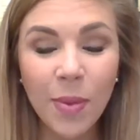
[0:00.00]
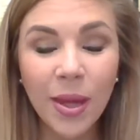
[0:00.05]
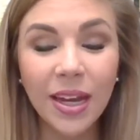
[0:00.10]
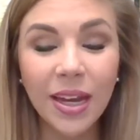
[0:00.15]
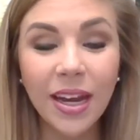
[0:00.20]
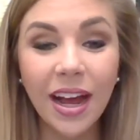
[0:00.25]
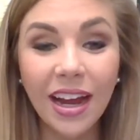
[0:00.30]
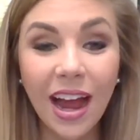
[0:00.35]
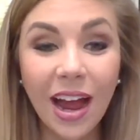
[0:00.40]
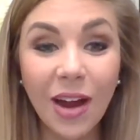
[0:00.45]
And
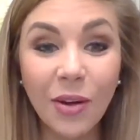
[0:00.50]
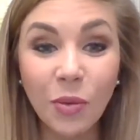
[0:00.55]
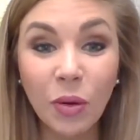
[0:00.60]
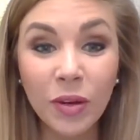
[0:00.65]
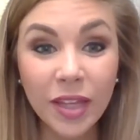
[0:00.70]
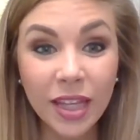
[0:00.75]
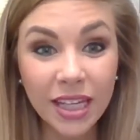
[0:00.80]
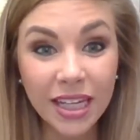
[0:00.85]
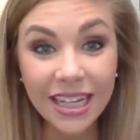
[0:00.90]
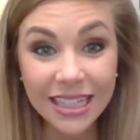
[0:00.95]
I got
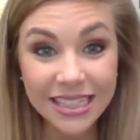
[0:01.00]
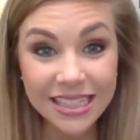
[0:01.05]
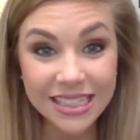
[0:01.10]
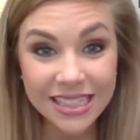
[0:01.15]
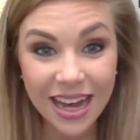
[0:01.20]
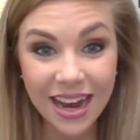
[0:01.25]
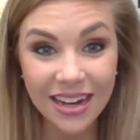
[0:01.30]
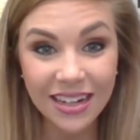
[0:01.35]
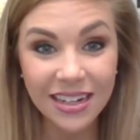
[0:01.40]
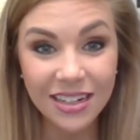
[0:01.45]
really
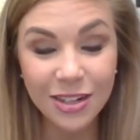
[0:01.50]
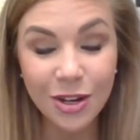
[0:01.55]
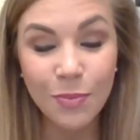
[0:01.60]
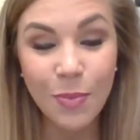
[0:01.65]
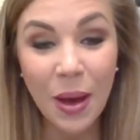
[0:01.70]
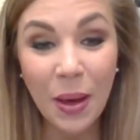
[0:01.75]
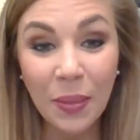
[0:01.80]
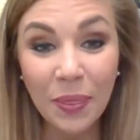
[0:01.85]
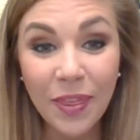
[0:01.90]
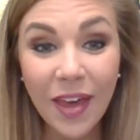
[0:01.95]
excited
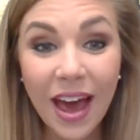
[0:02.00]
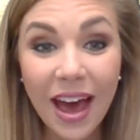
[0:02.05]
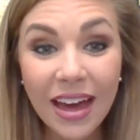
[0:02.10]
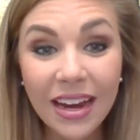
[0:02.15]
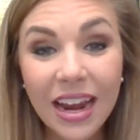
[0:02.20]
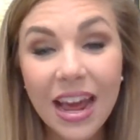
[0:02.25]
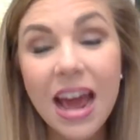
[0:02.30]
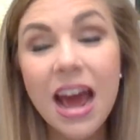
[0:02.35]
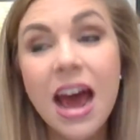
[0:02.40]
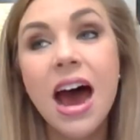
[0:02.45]
about
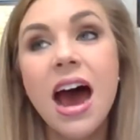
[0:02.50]
that.